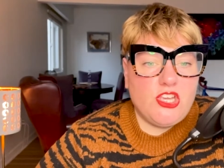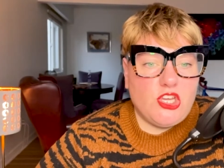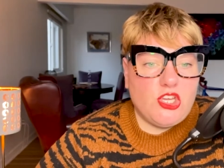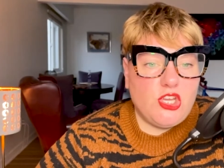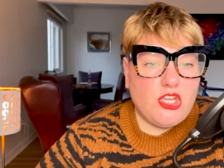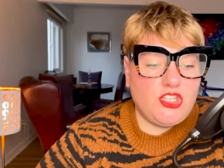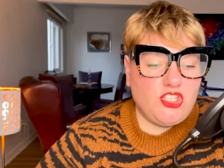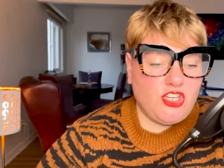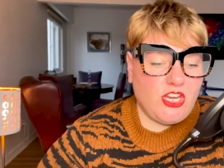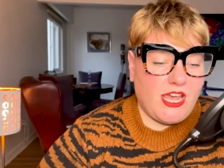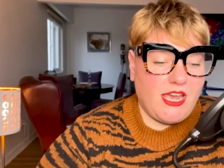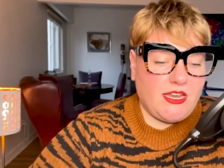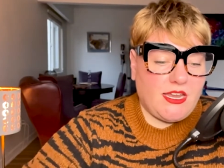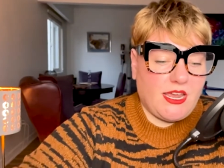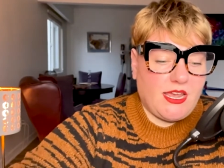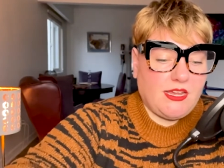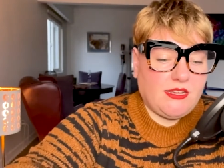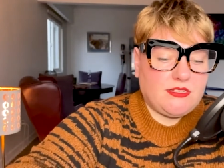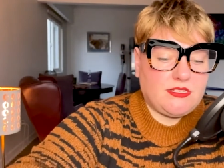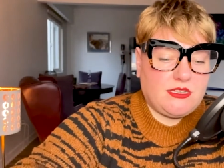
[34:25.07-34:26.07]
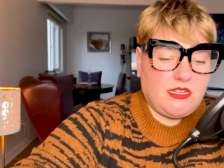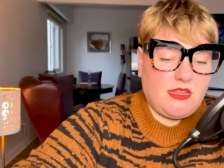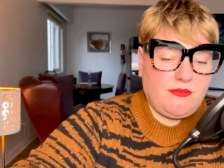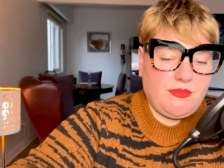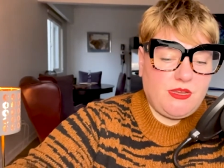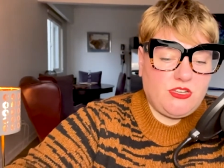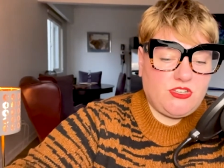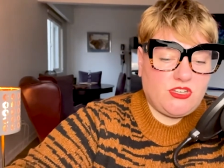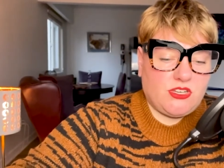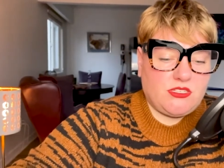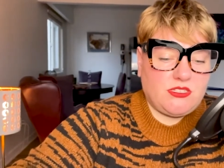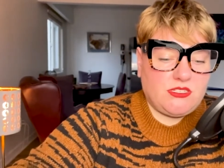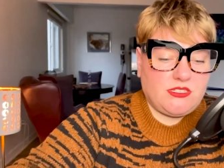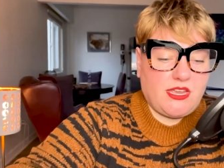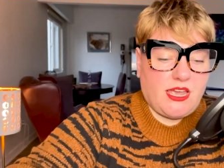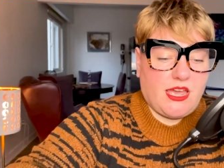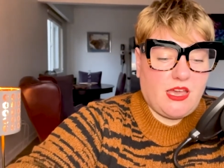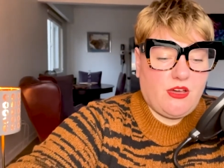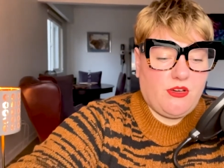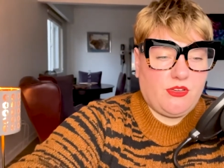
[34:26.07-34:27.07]
Eugenics. Let me just
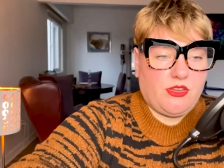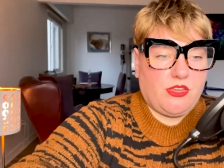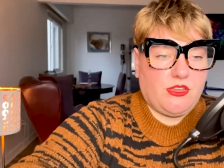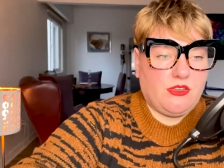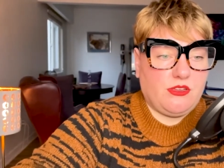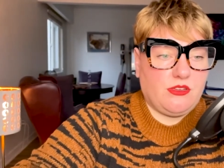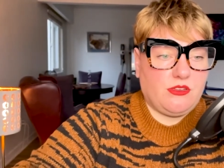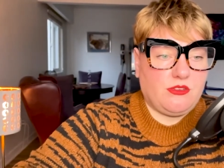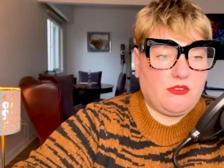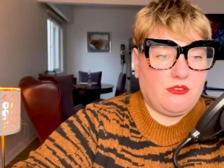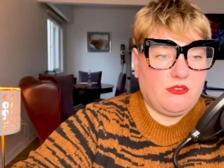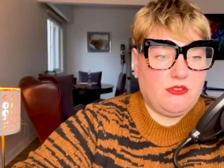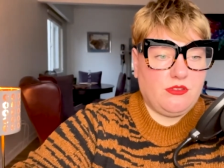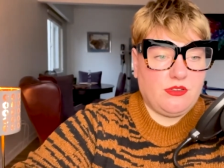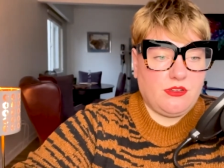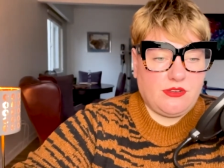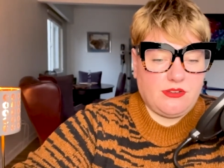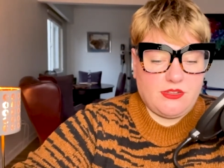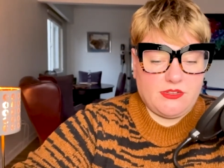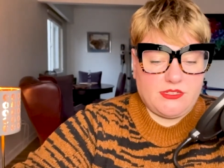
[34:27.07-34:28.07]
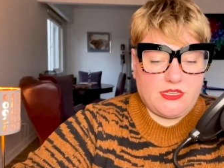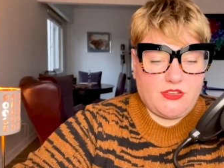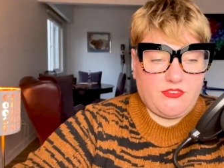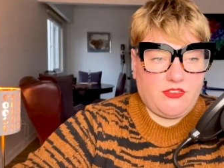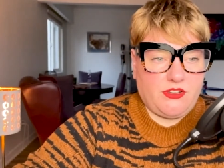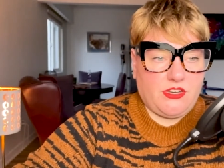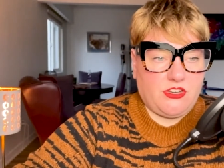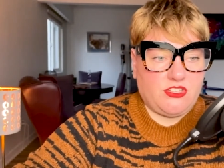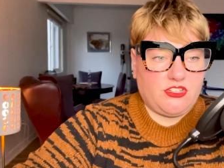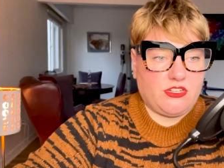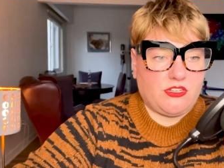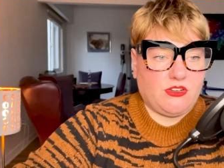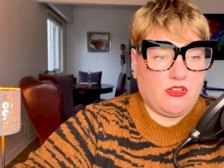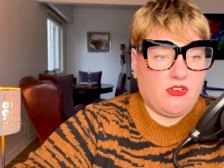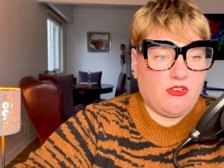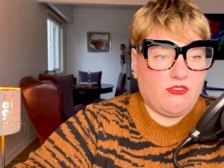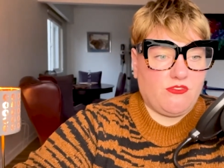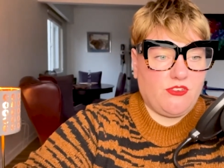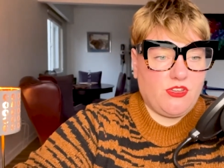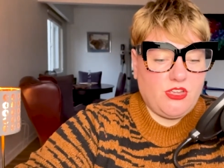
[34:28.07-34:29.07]
tell you the definition
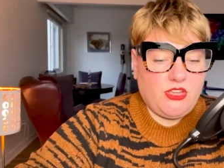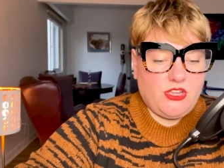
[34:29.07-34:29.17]
of